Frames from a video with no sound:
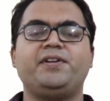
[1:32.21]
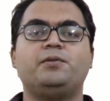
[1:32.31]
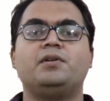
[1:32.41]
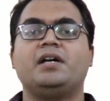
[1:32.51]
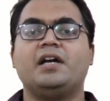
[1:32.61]

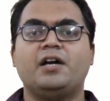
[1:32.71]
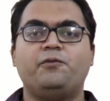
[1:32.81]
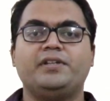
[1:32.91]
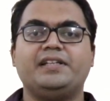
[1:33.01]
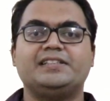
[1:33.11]
you
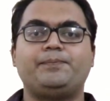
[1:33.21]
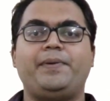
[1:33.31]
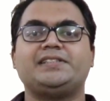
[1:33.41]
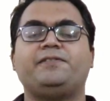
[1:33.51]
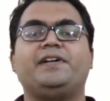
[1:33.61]
with
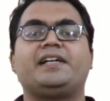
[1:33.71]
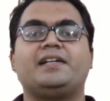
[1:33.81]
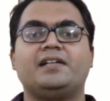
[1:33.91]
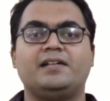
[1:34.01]
specific